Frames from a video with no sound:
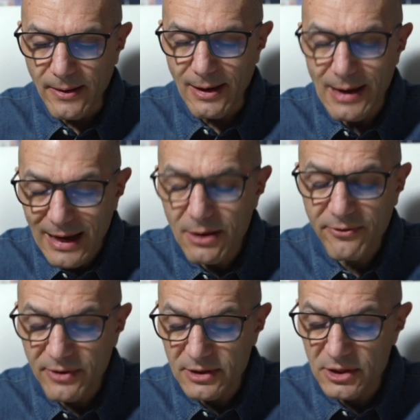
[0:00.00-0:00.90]
a lack
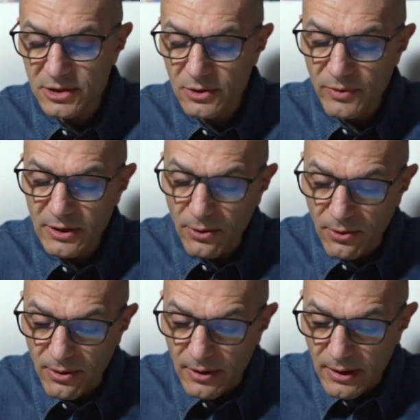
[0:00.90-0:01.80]
of adhesion, we
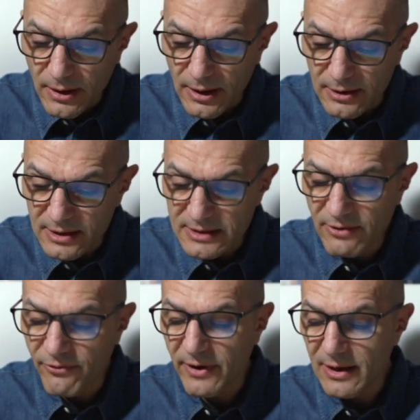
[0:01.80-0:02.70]
call
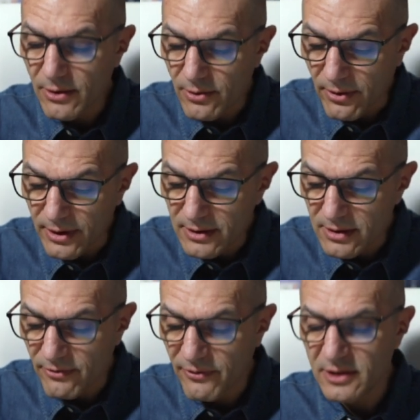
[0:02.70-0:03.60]
adhesive failure or
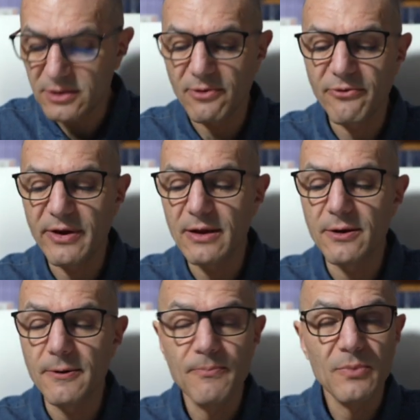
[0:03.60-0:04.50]
interfacial
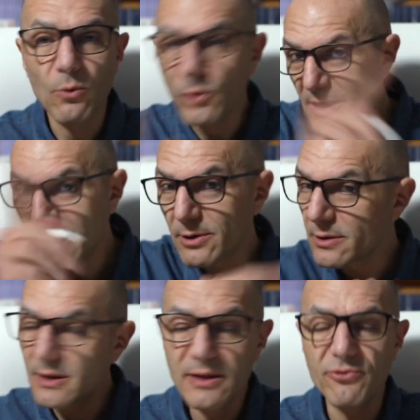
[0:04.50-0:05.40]
failure. We
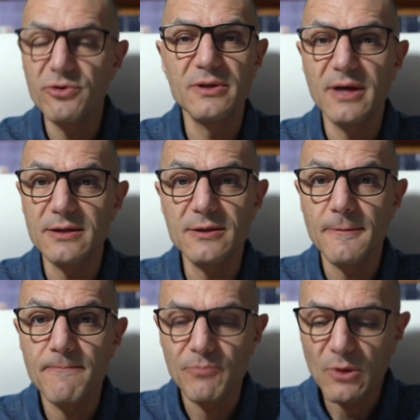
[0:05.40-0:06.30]
cannot live with that.
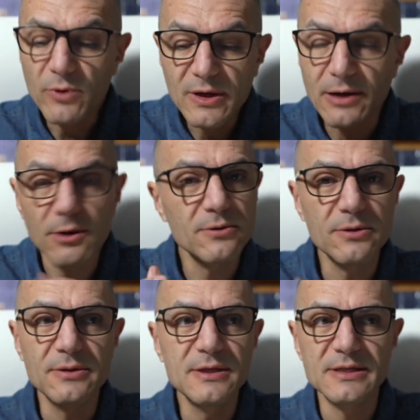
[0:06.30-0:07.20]
We cannot
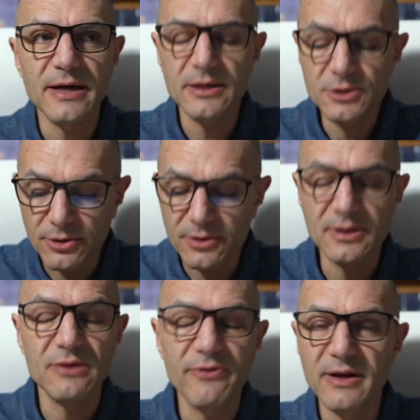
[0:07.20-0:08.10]
design a joint
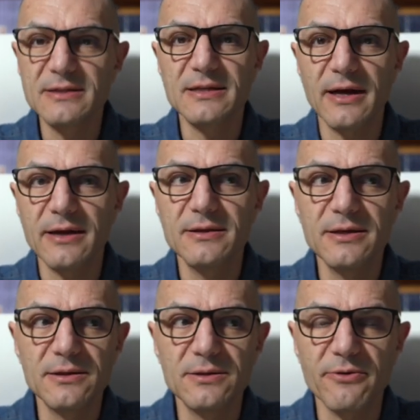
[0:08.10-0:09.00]
that fails at the
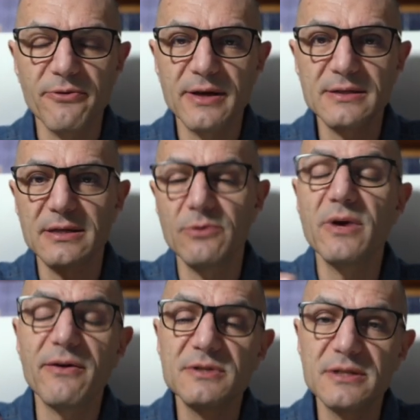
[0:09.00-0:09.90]
interface, and we
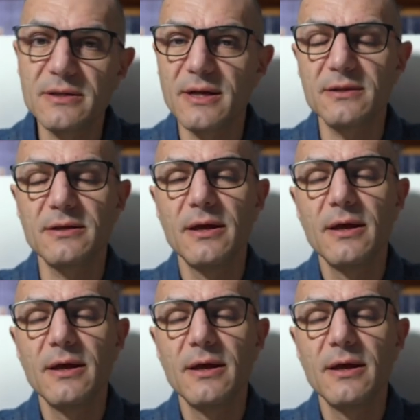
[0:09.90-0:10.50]
have seen that